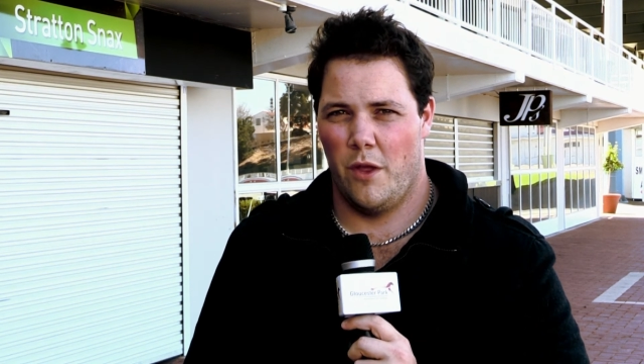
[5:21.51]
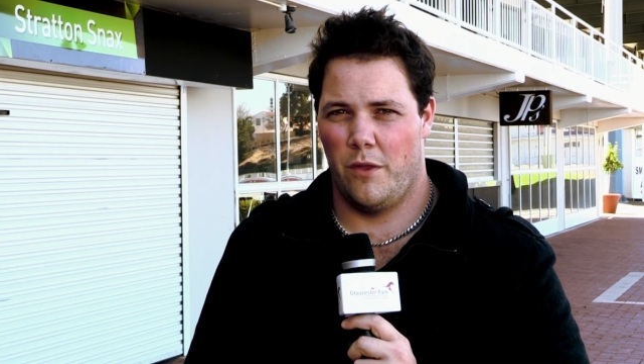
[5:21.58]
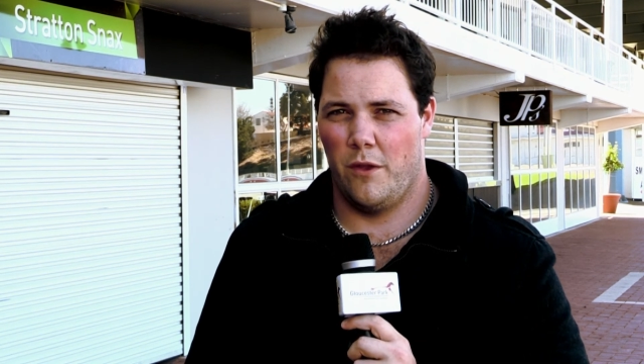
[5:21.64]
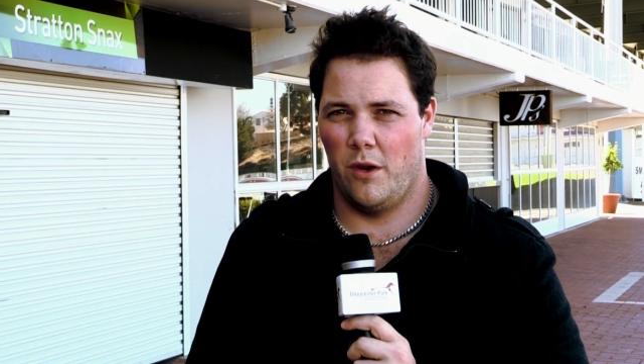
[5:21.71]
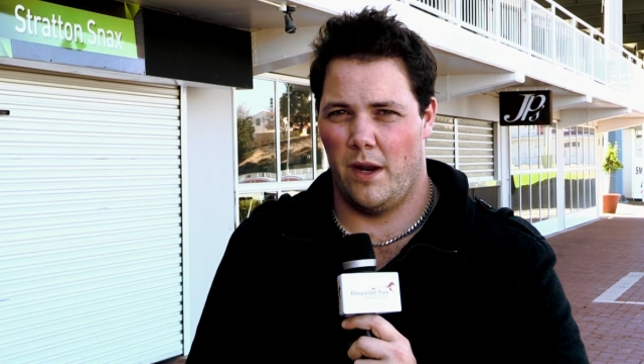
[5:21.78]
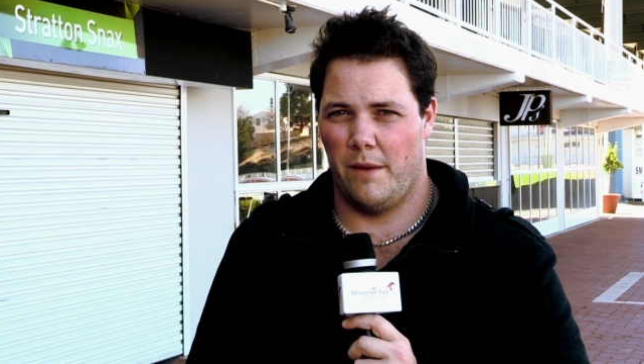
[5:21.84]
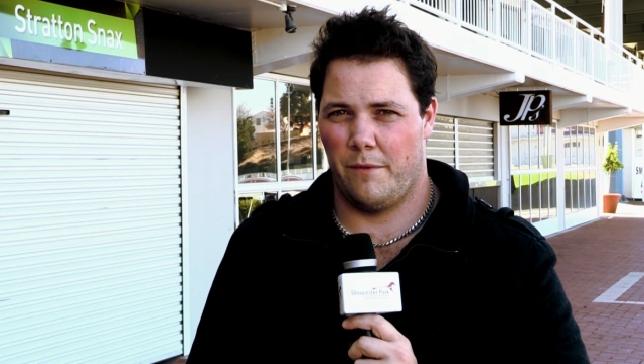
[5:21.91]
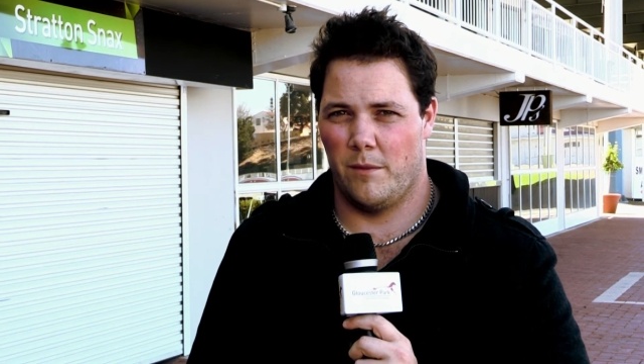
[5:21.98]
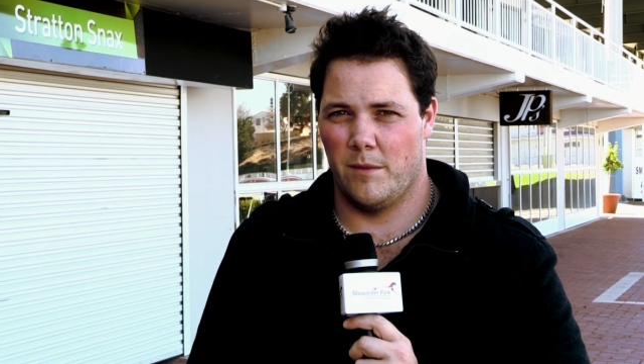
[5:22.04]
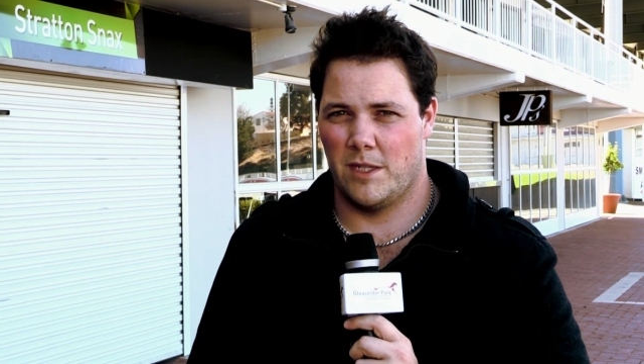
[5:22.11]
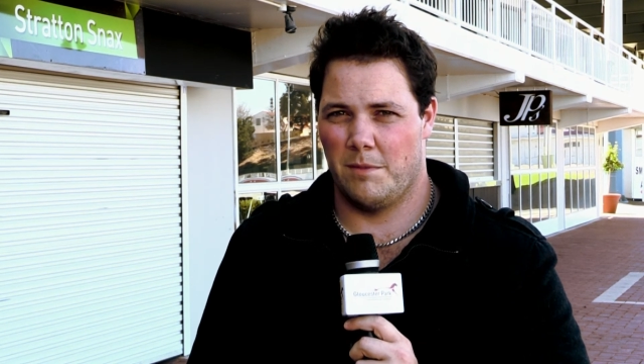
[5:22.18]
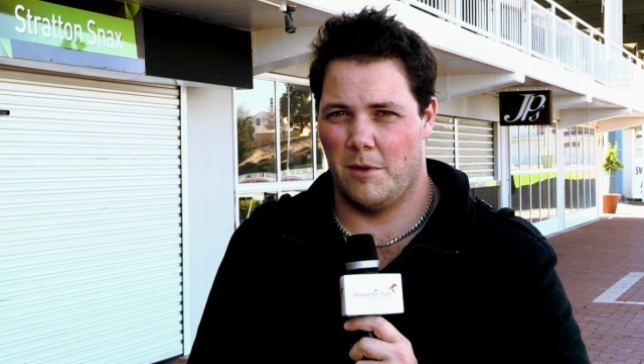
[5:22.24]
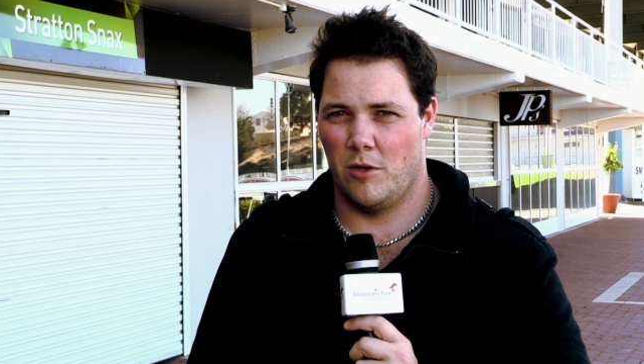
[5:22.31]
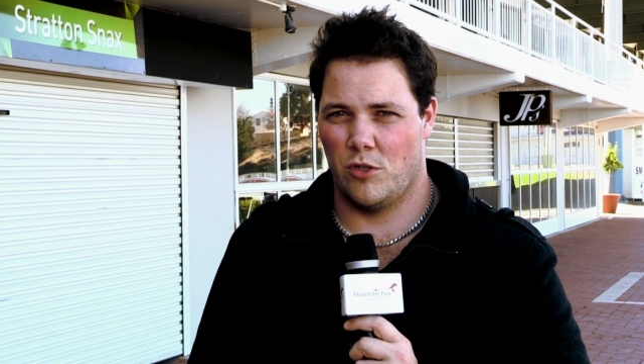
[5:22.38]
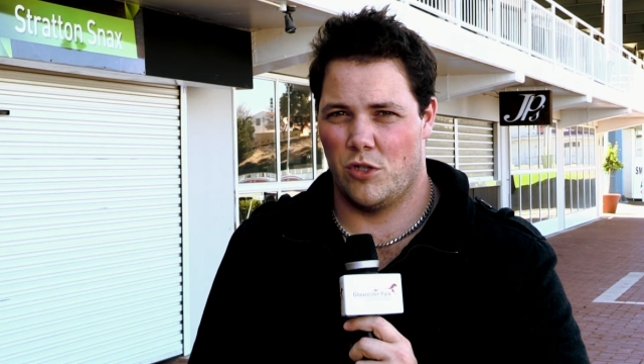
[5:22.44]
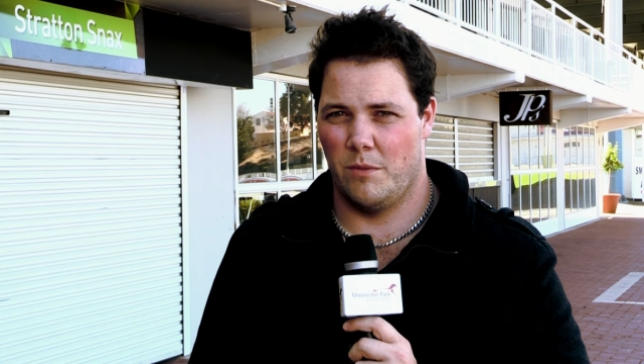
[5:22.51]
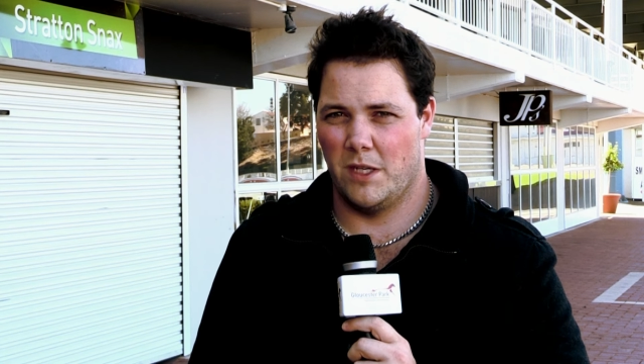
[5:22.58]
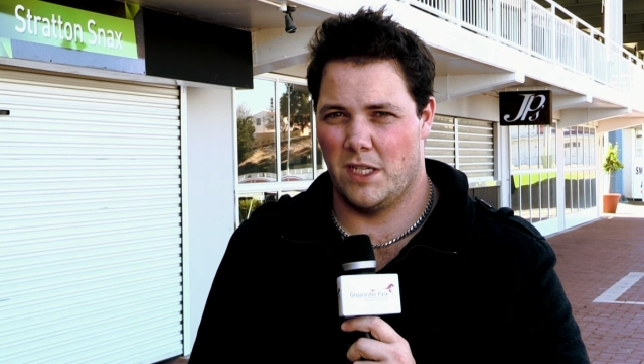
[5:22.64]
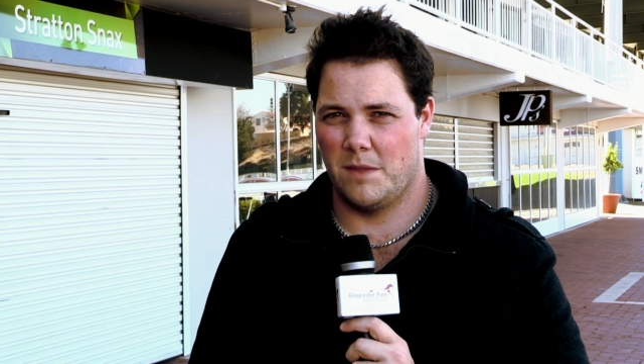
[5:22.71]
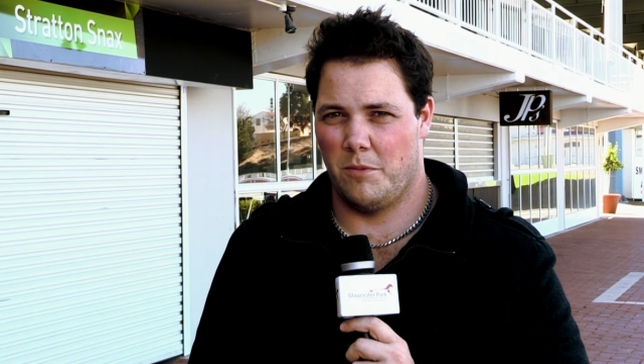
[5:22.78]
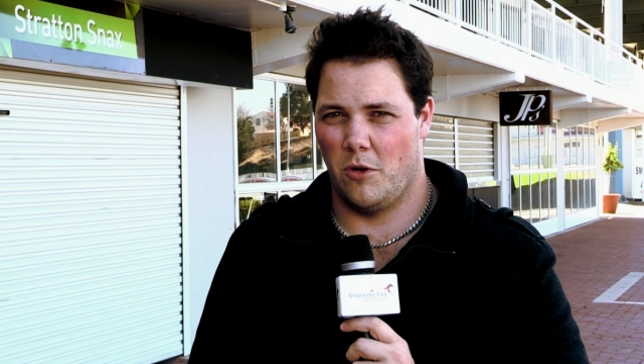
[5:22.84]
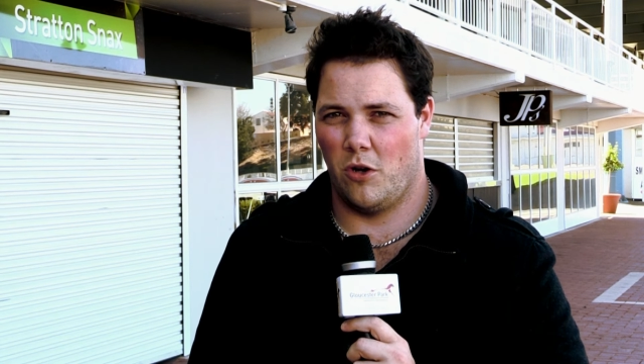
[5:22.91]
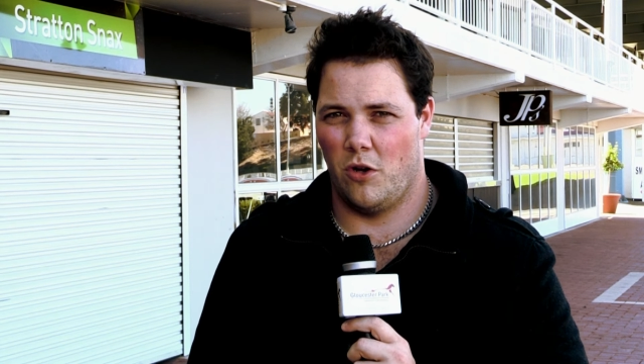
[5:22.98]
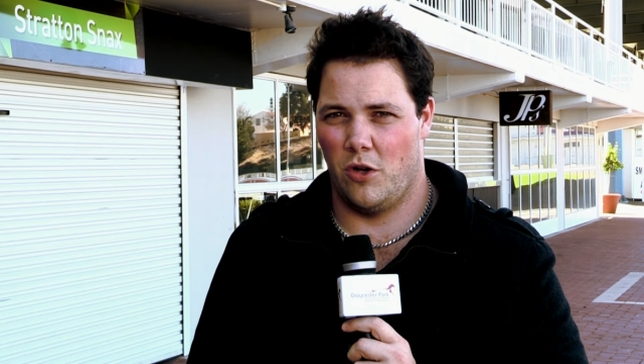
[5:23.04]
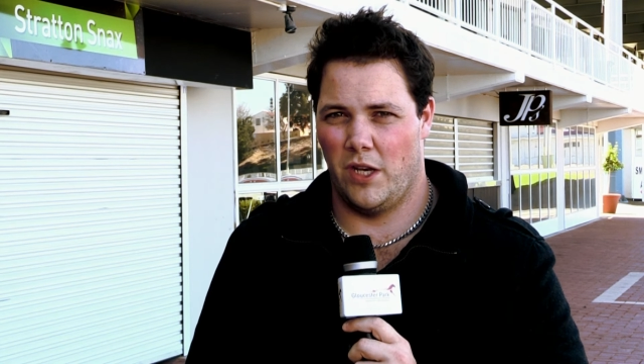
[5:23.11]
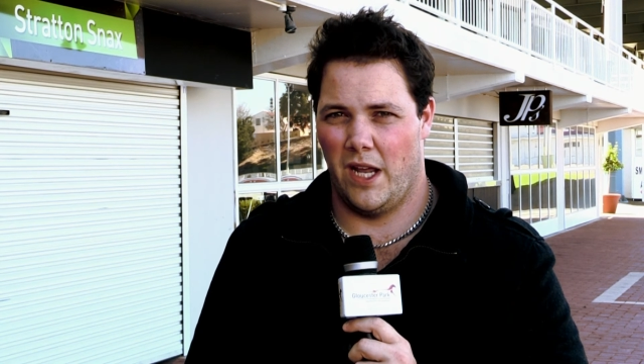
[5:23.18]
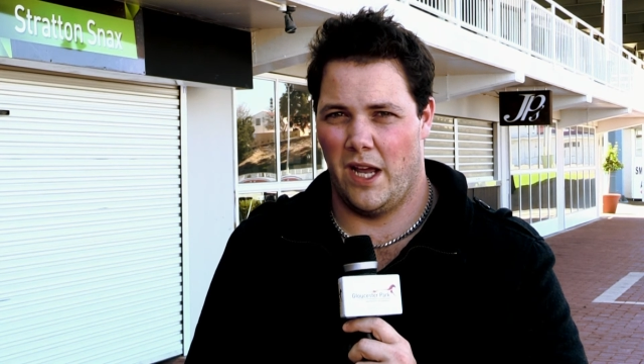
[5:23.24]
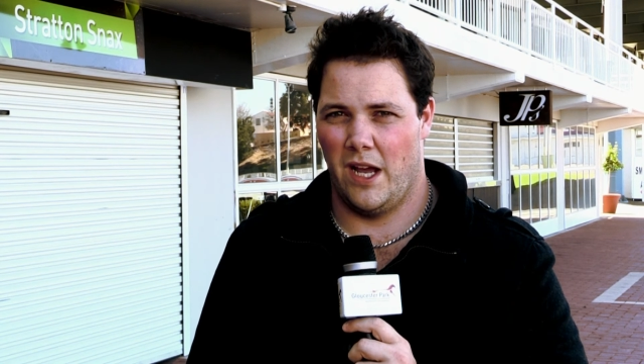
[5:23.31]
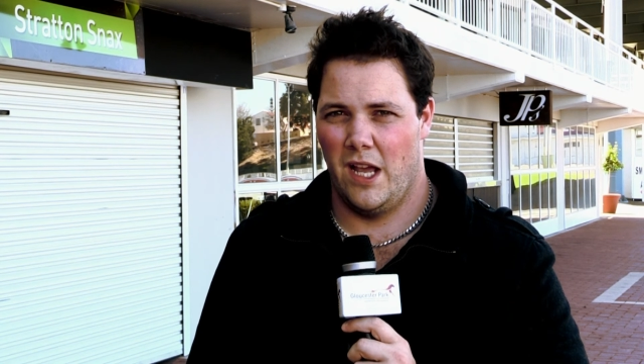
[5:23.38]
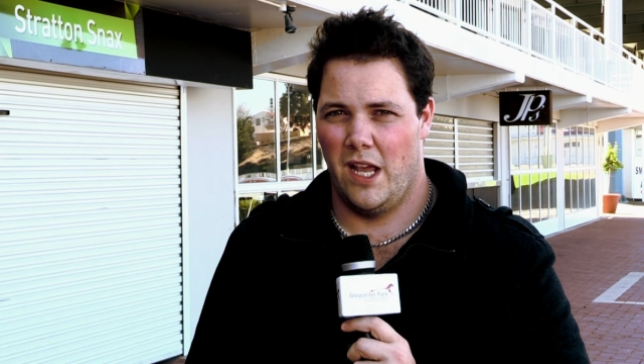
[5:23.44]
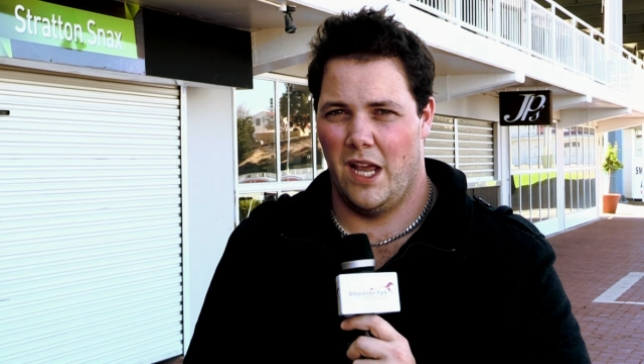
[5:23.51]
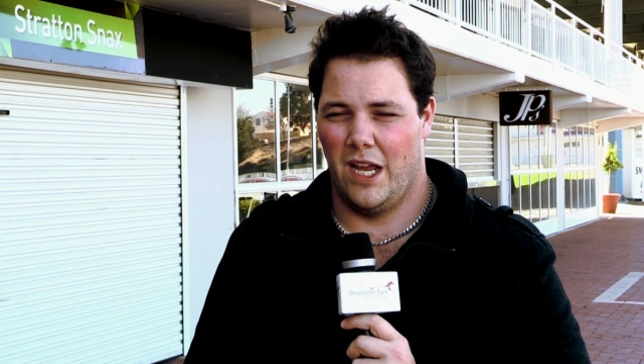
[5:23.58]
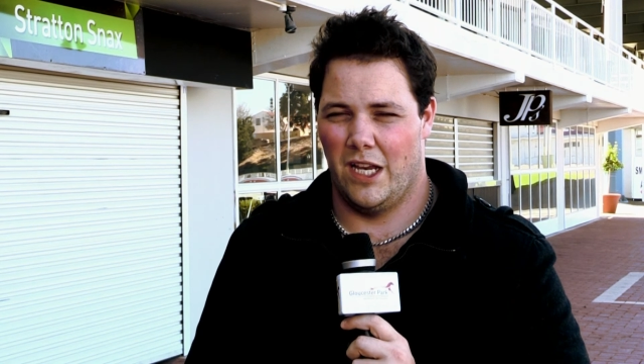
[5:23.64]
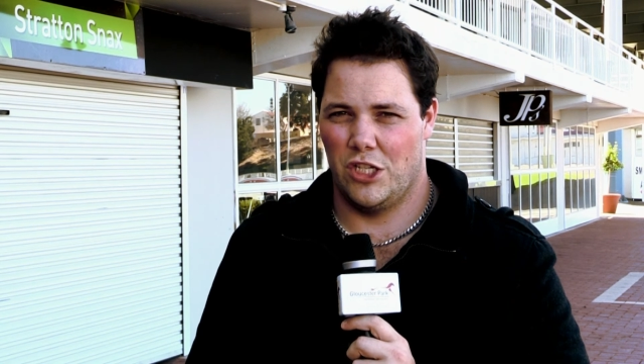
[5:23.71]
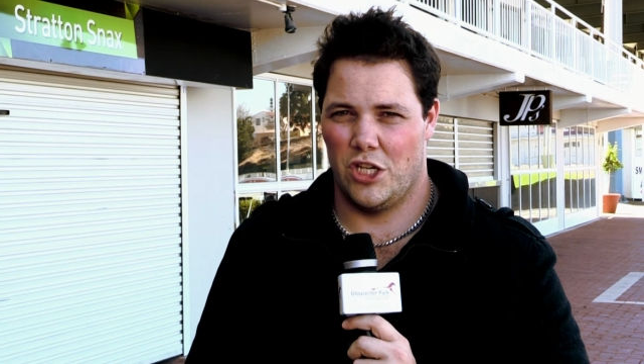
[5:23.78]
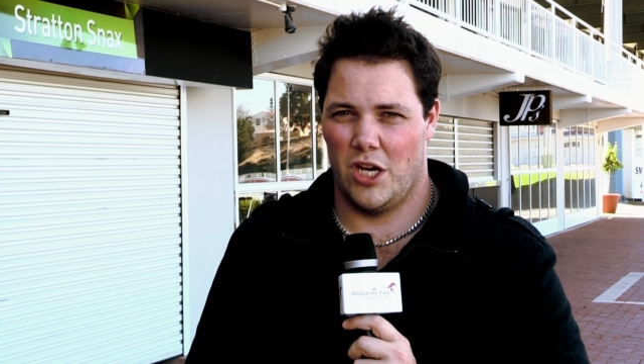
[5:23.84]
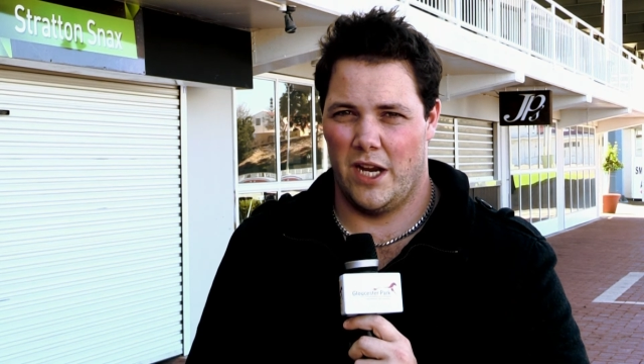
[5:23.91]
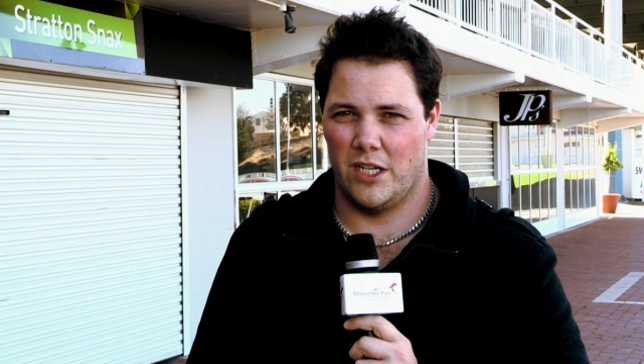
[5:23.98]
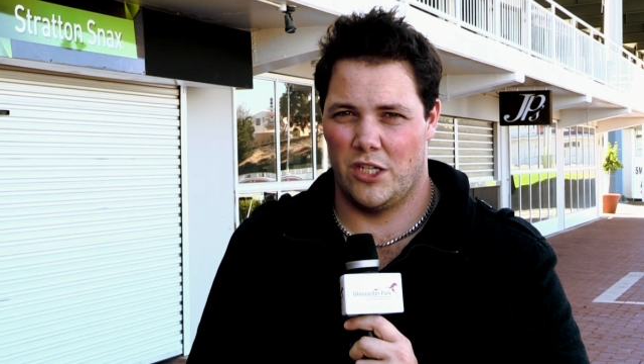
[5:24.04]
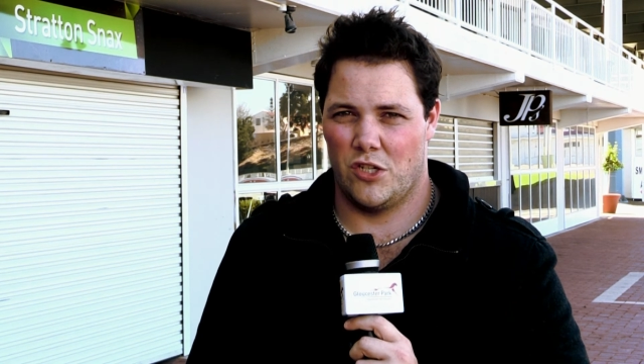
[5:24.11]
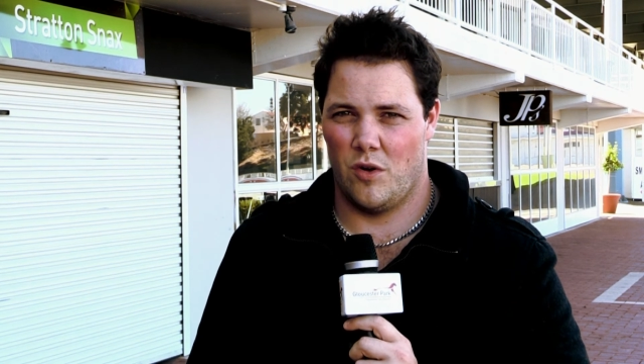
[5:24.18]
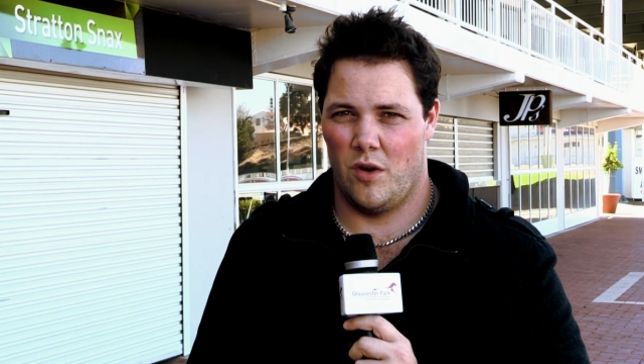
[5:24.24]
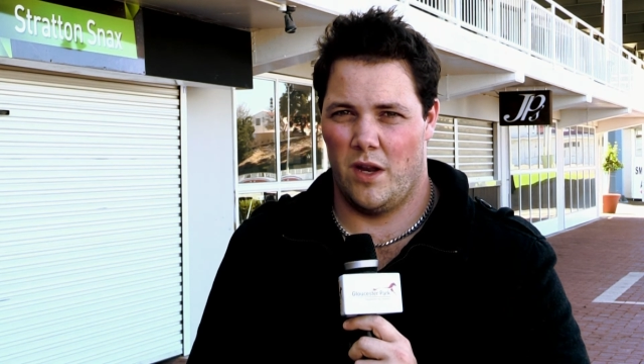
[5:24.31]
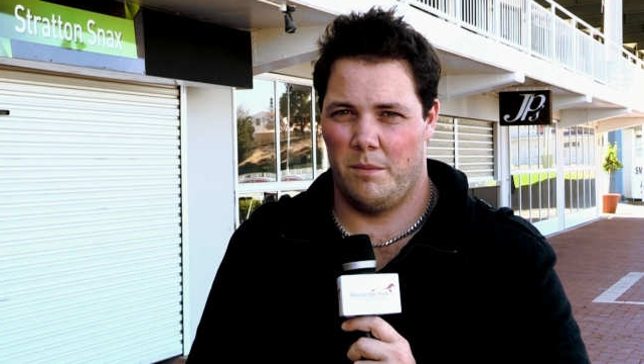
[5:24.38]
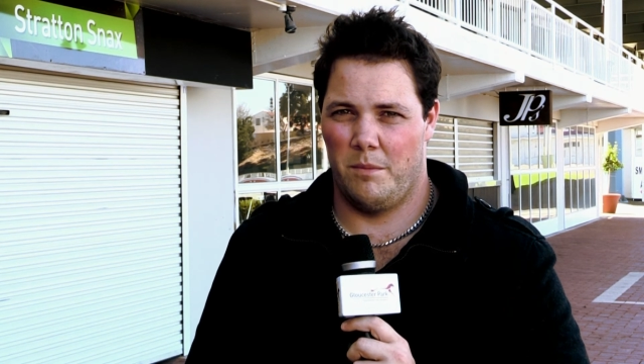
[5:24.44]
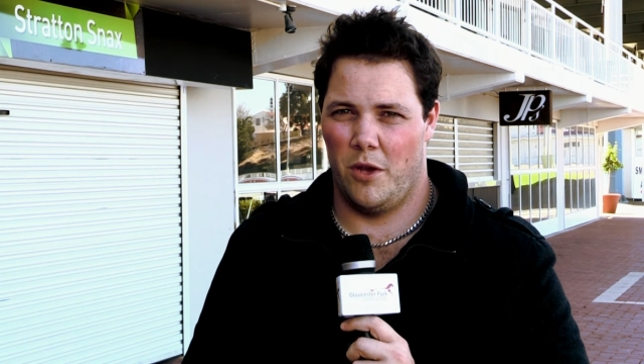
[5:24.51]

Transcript: 3rd up from a spell, should be spot on now, and Chain Stride.